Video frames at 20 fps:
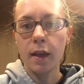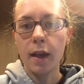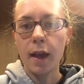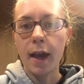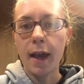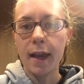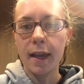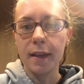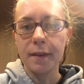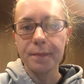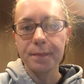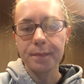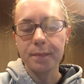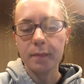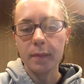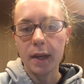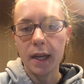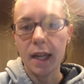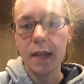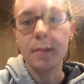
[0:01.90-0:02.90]
Hi,
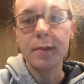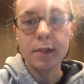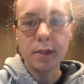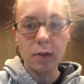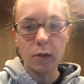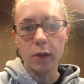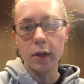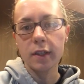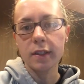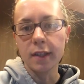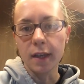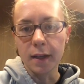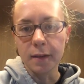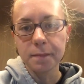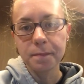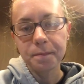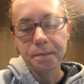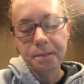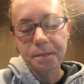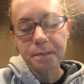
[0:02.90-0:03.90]
my name is Laura
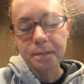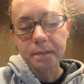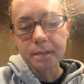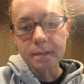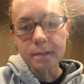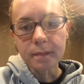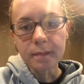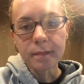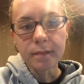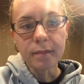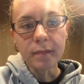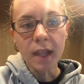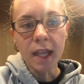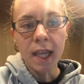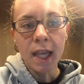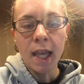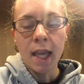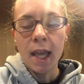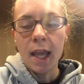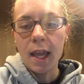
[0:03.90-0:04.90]
Dunn,
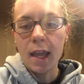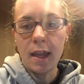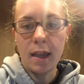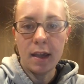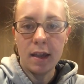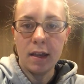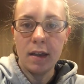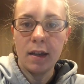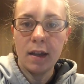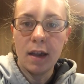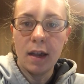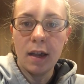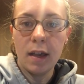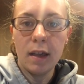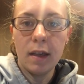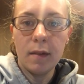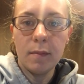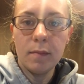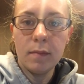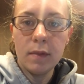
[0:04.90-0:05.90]
and I
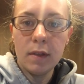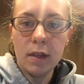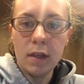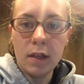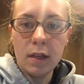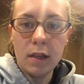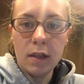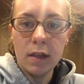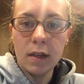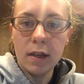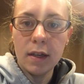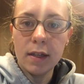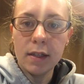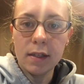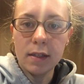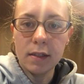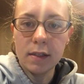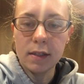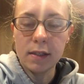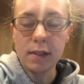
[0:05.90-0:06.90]
am the
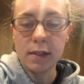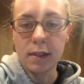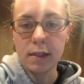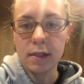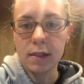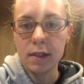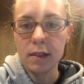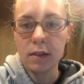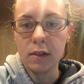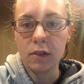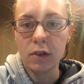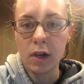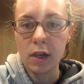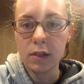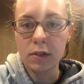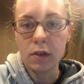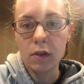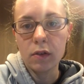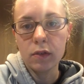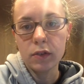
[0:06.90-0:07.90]
assistant
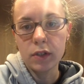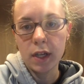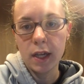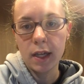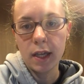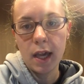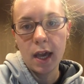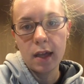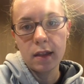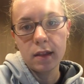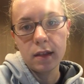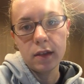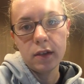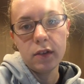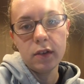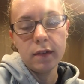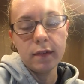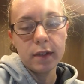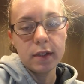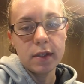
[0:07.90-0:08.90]
lacrosse coach at Catholic
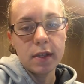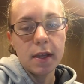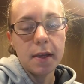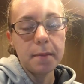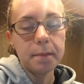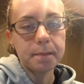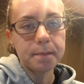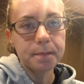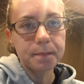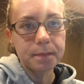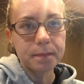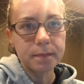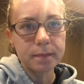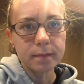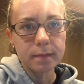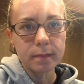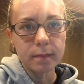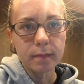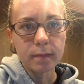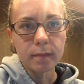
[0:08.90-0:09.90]
University.
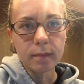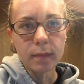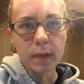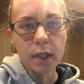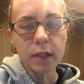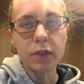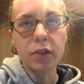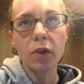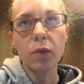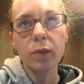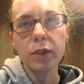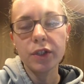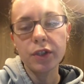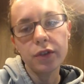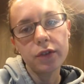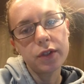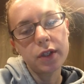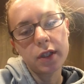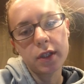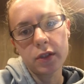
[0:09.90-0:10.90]
So, when
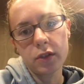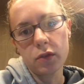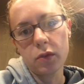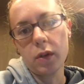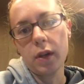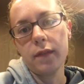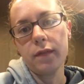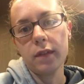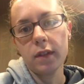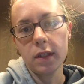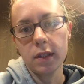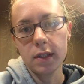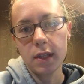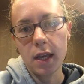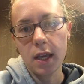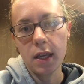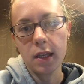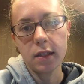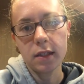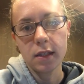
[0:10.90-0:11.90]
choosing a story for this
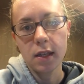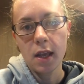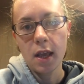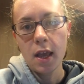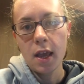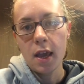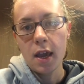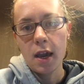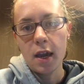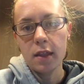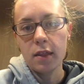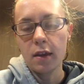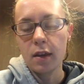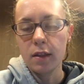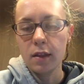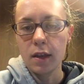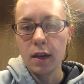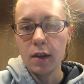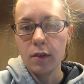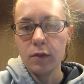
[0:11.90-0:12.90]
case, I
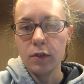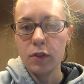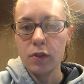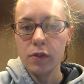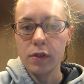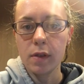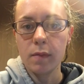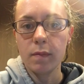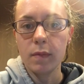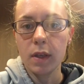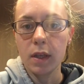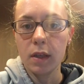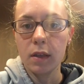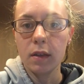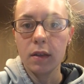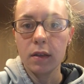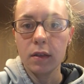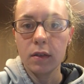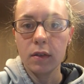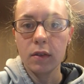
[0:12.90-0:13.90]
thought that I would choose
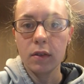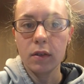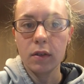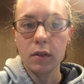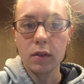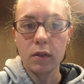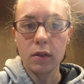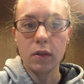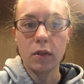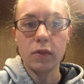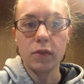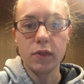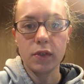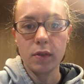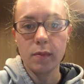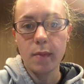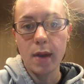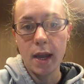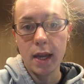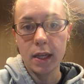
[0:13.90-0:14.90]
something close
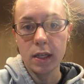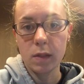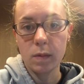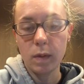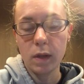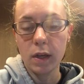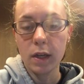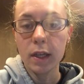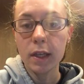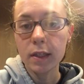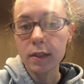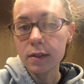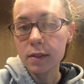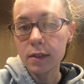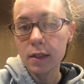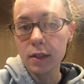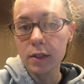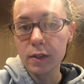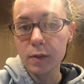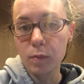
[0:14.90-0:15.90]
to my
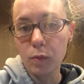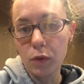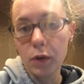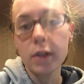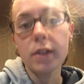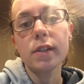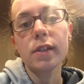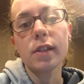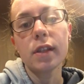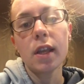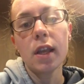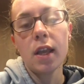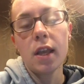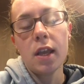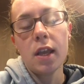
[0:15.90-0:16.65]
experience in sports.